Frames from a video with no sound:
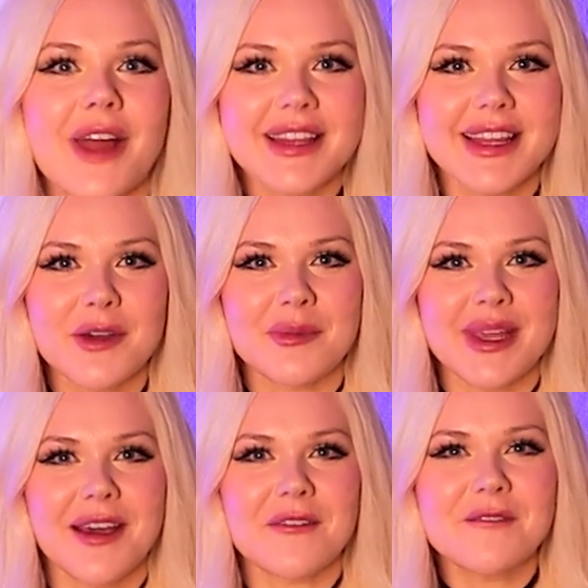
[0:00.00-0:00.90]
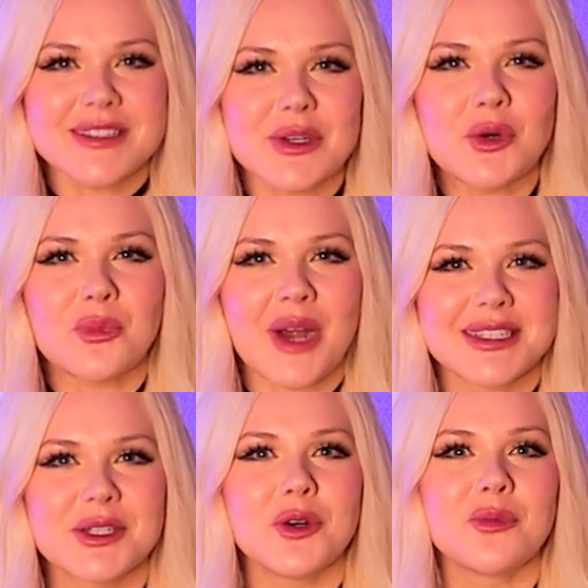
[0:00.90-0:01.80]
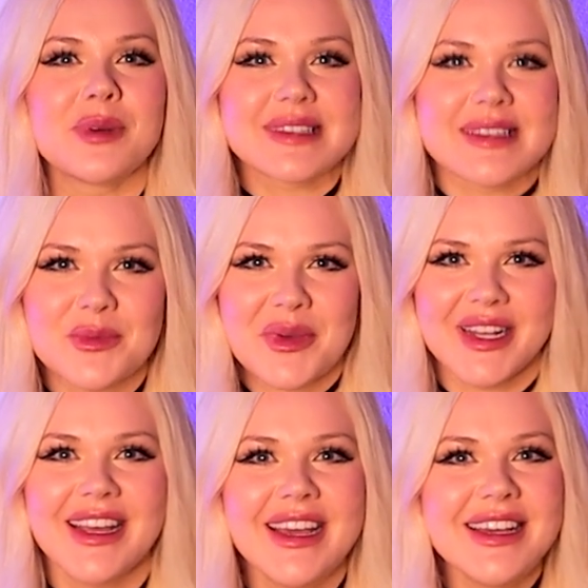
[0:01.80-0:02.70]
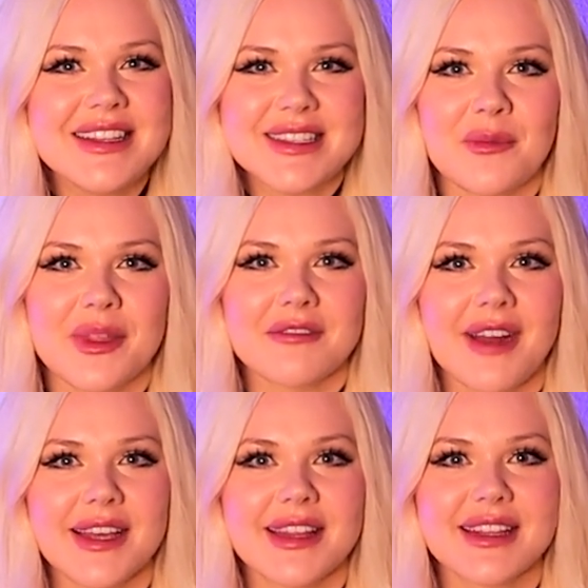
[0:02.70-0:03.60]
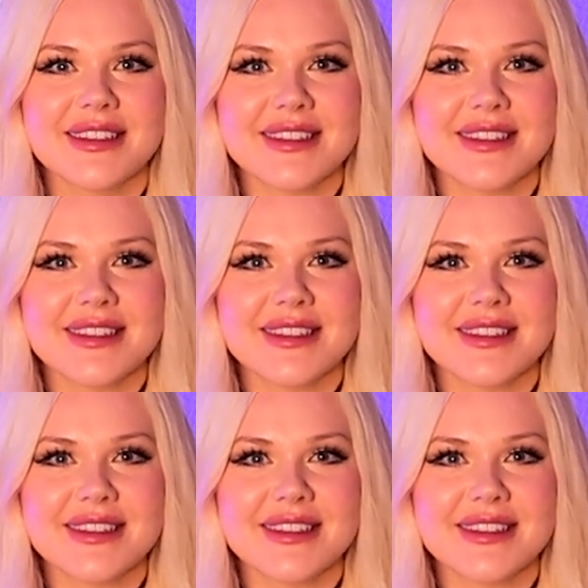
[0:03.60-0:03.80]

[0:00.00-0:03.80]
Rather, they would be a physical, practical participant in something rather than